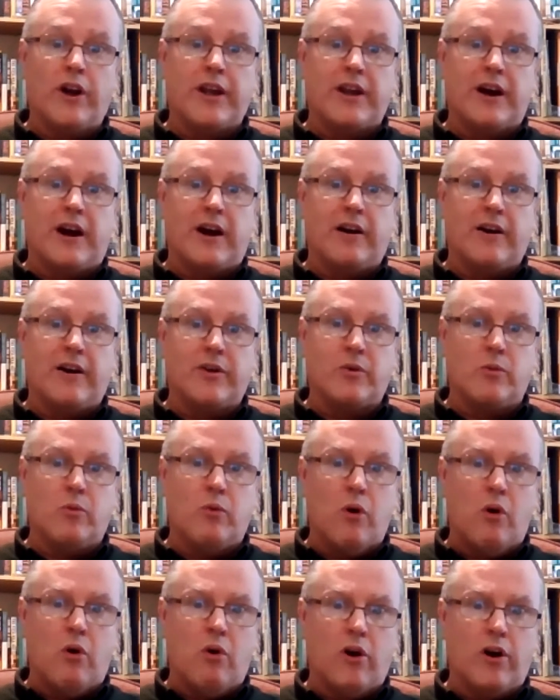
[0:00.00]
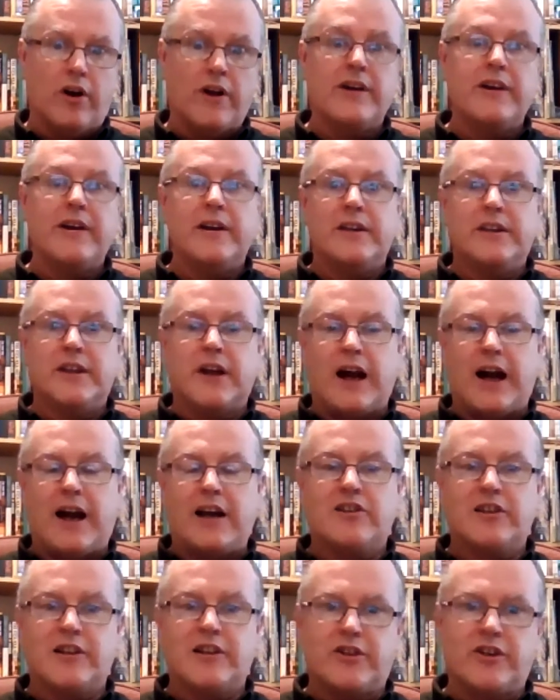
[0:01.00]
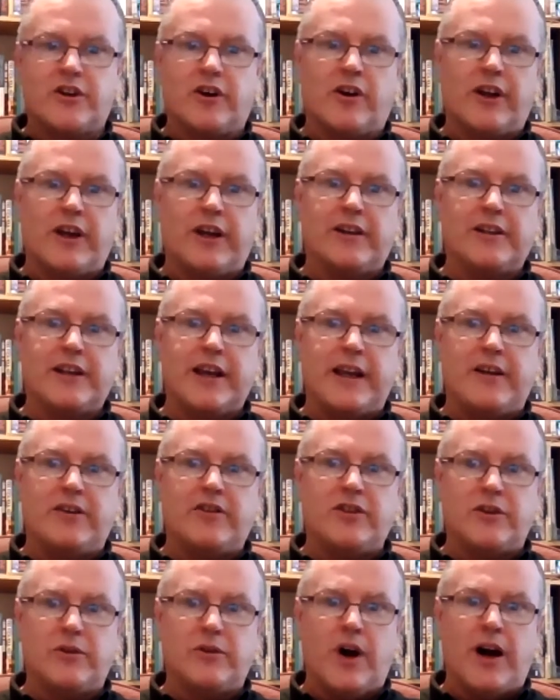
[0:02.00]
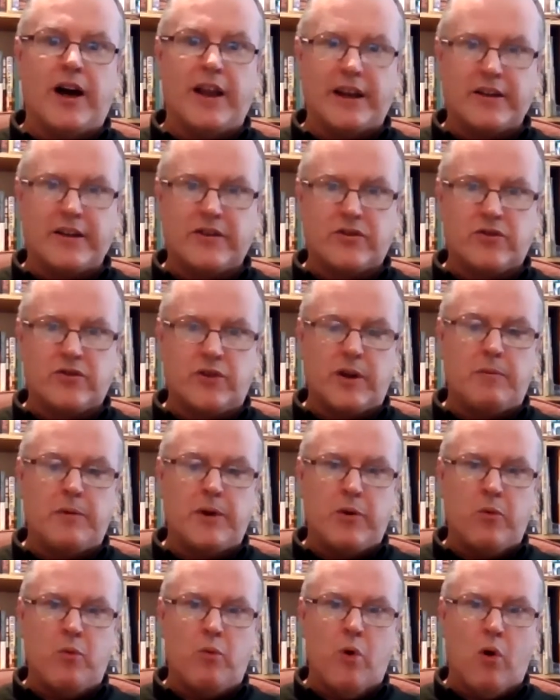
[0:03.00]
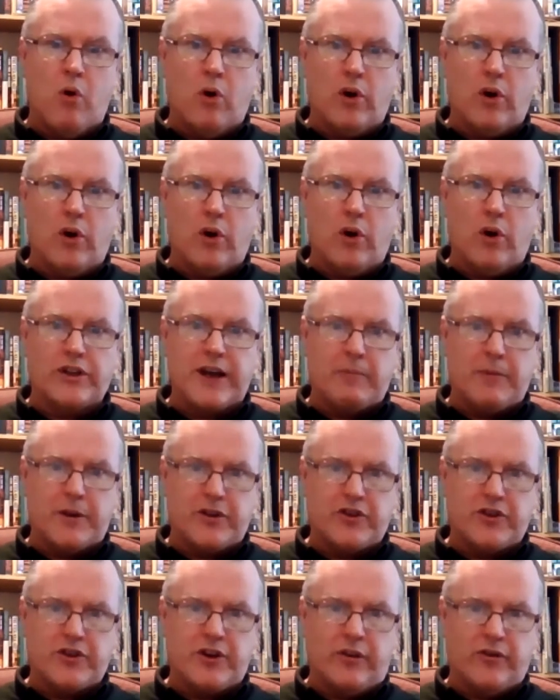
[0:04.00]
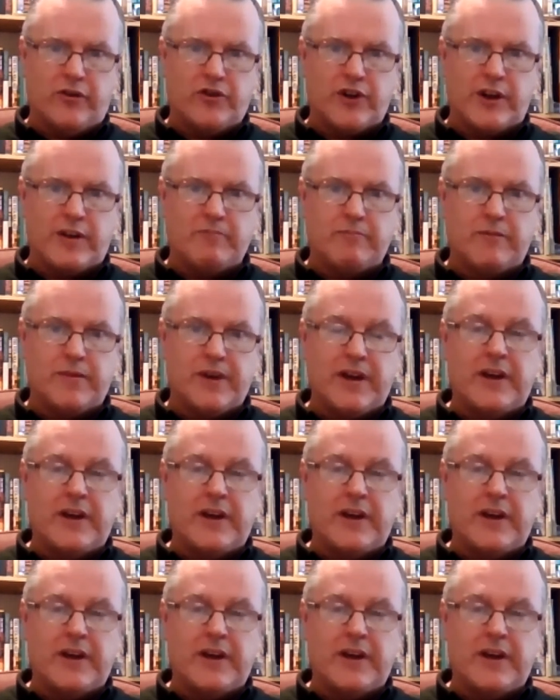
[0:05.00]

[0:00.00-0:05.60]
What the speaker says: in Ireland a war. They're actually turning it into an extremely war-damaged country.